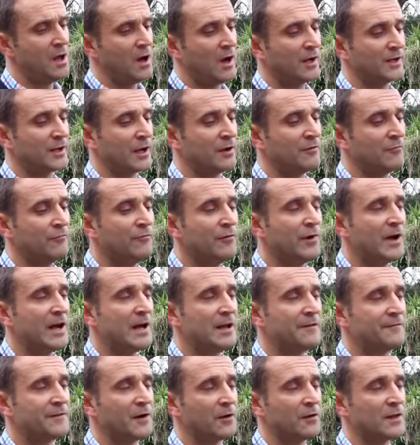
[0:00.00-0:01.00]
I don't
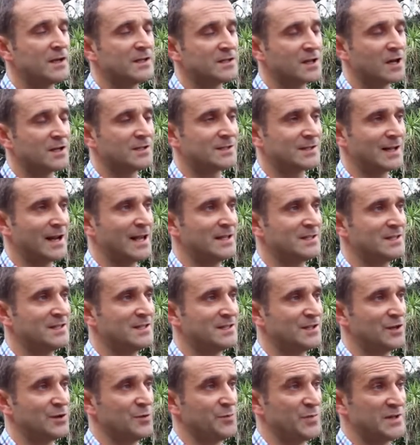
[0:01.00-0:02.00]
really feel that it's
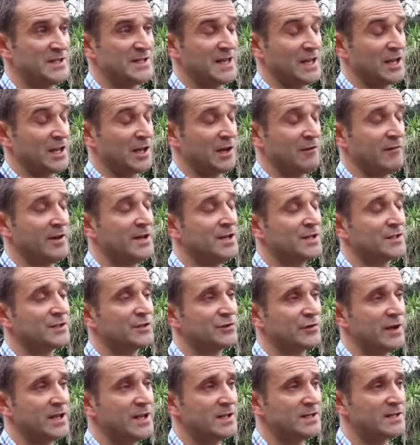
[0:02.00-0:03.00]
isolated to particular
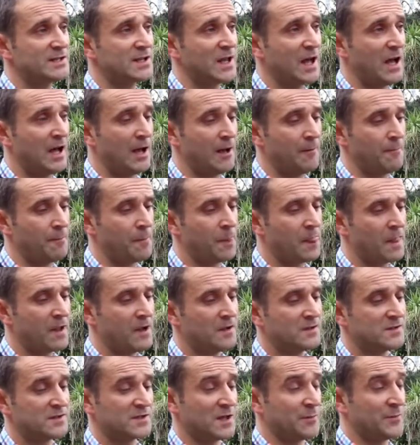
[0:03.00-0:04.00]
industries.
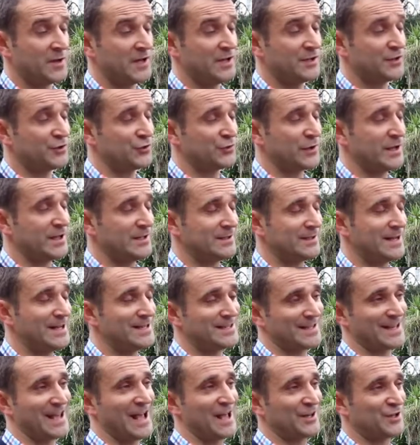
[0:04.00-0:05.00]
Some industries
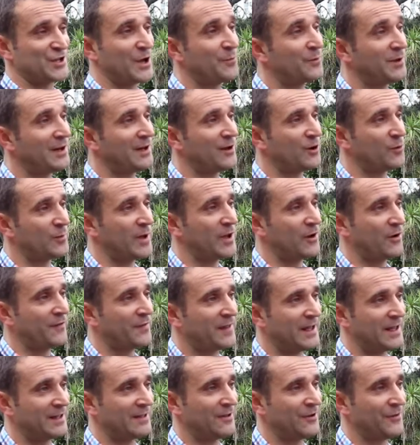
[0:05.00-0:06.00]
need to catch up a little bit
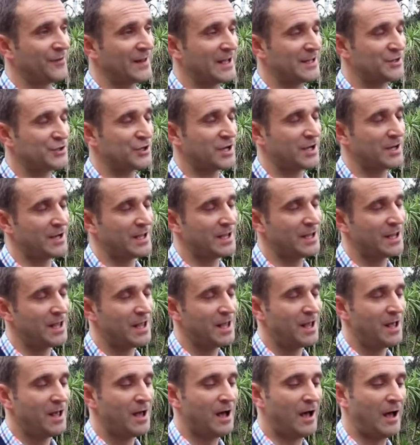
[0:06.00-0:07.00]
on that journey,
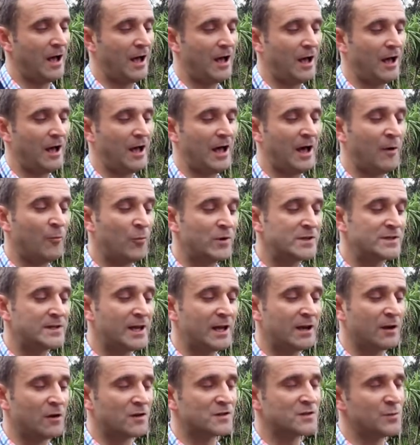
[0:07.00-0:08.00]
and we're
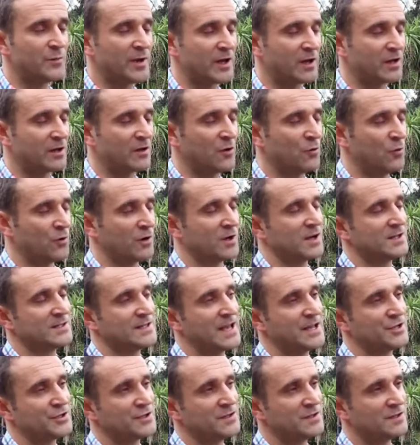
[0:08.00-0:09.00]
seeing lots of big
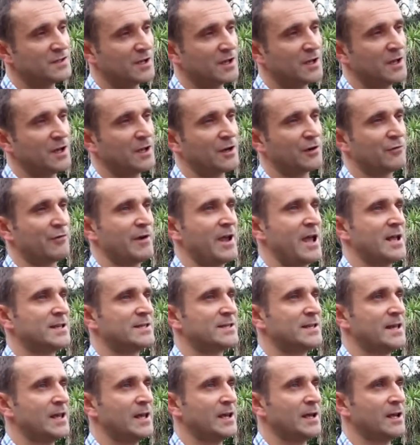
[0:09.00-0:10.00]
organisations that are
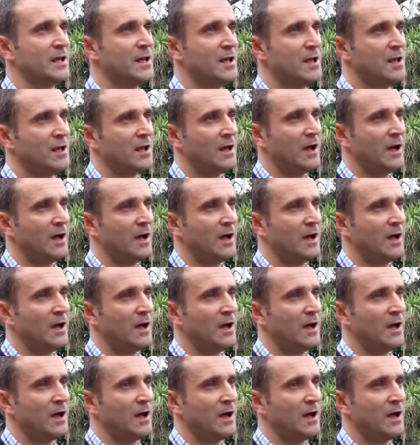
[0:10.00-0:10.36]
creating